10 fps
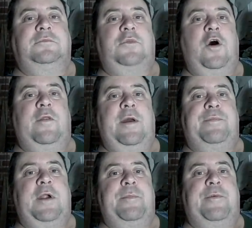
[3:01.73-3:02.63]
all that
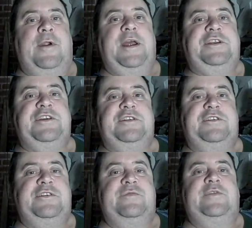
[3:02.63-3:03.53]

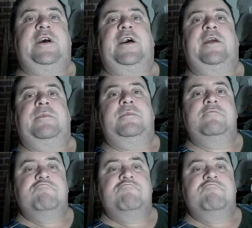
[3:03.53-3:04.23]
preparations you've done,